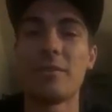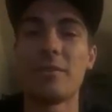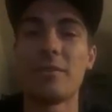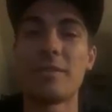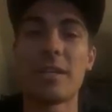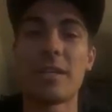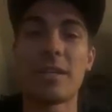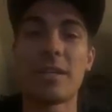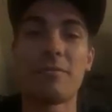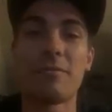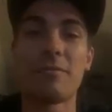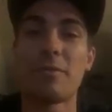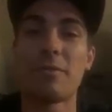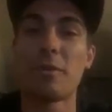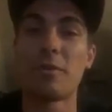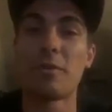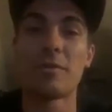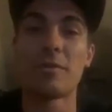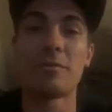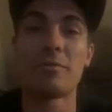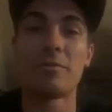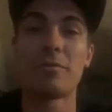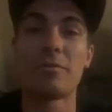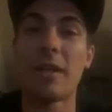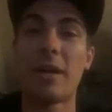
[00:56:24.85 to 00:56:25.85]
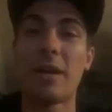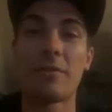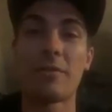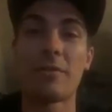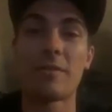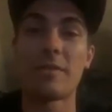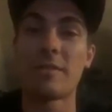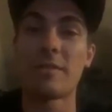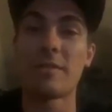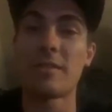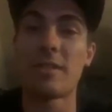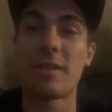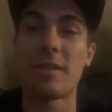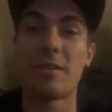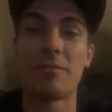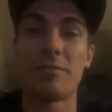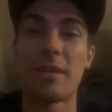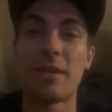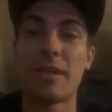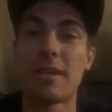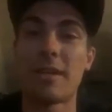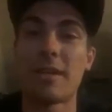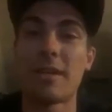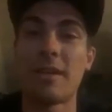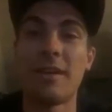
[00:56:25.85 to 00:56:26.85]
taking photos of flowers and stuff,
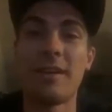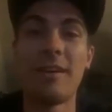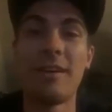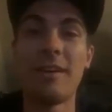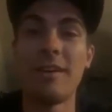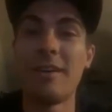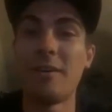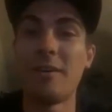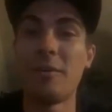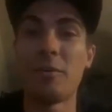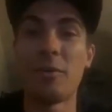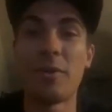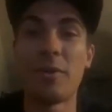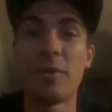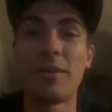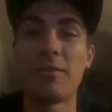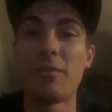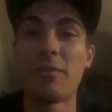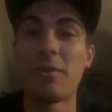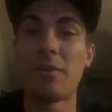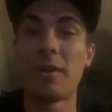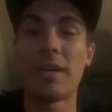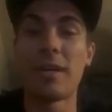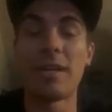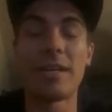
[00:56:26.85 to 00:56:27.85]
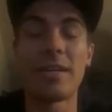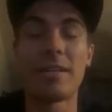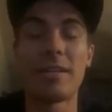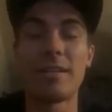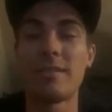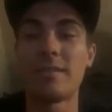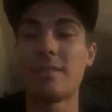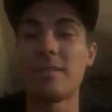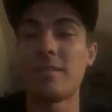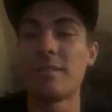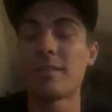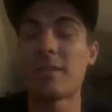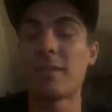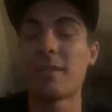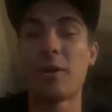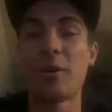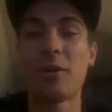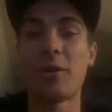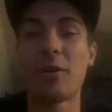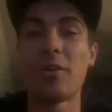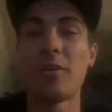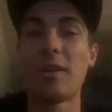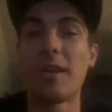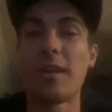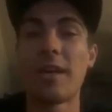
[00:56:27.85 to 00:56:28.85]
like whatever it is, just
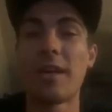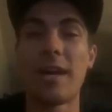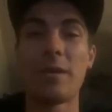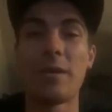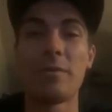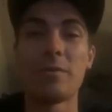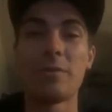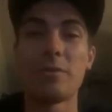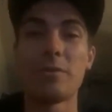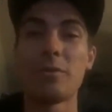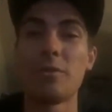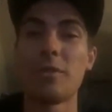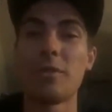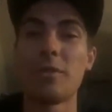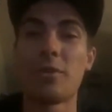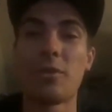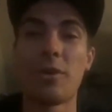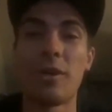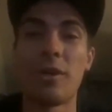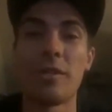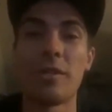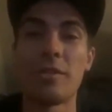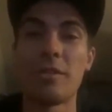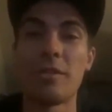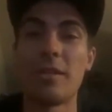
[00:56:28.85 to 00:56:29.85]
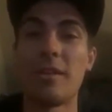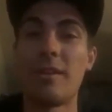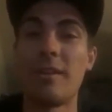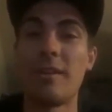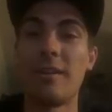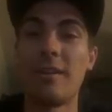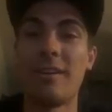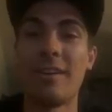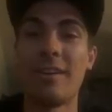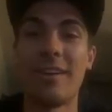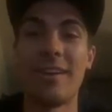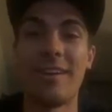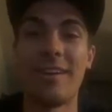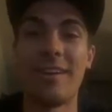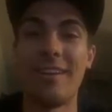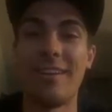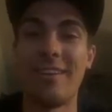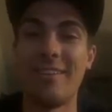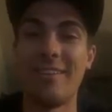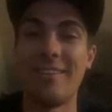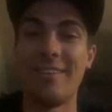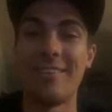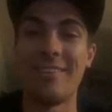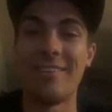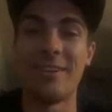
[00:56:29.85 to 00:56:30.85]
go and absolutely crush it
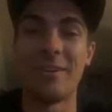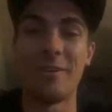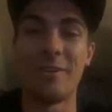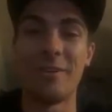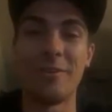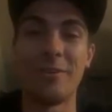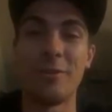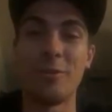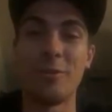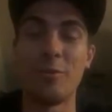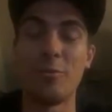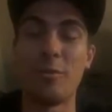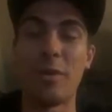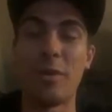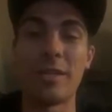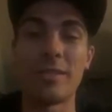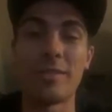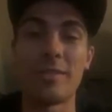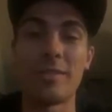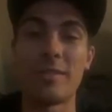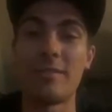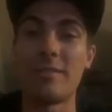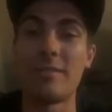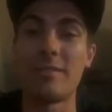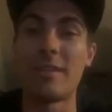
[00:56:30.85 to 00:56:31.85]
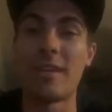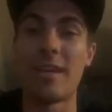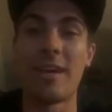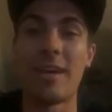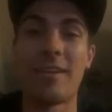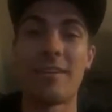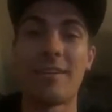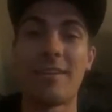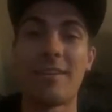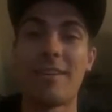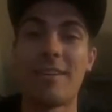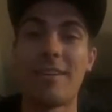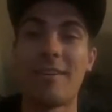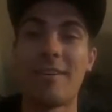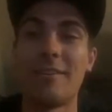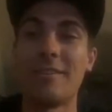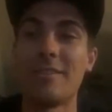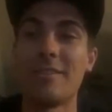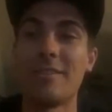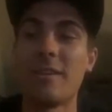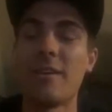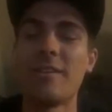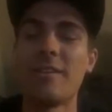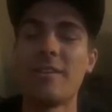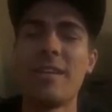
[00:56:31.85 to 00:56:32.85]
and, do the best that you can, as
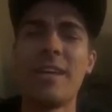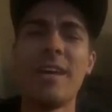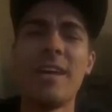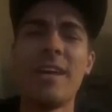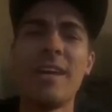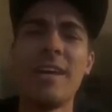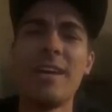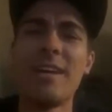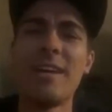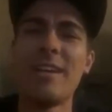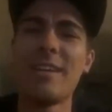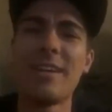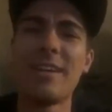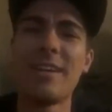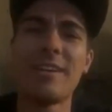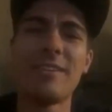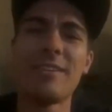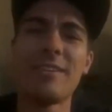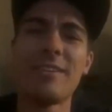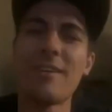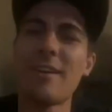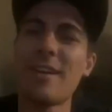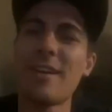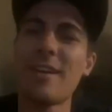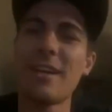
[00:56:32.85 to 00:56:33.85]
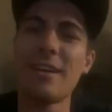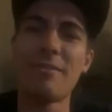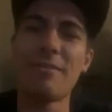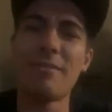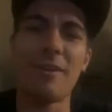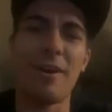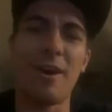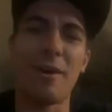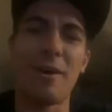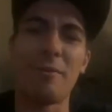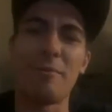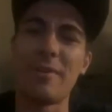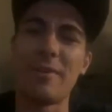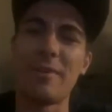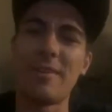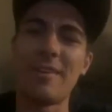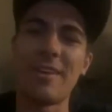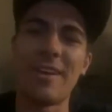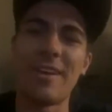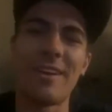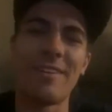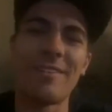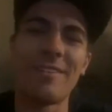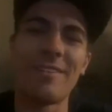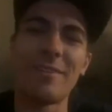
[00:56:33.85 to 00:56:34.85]
long, you got to have a hobby.
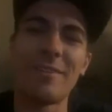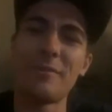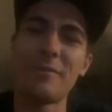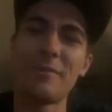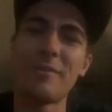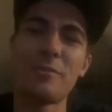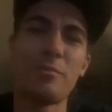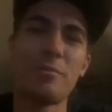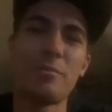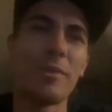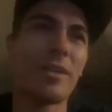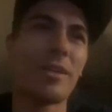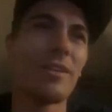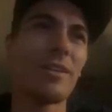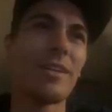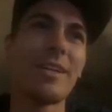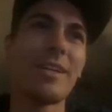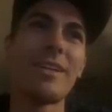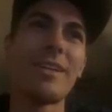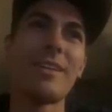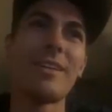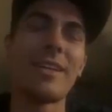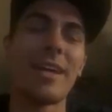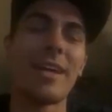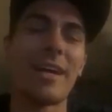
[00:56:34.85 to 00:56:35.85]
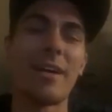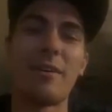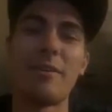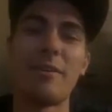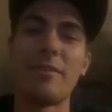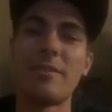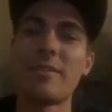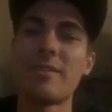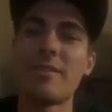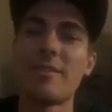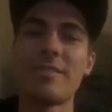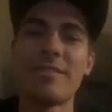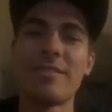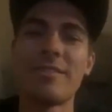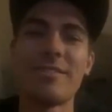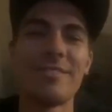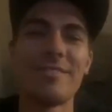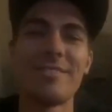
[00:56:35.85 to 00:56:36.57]
Yeah. Don't just be cleaning the house.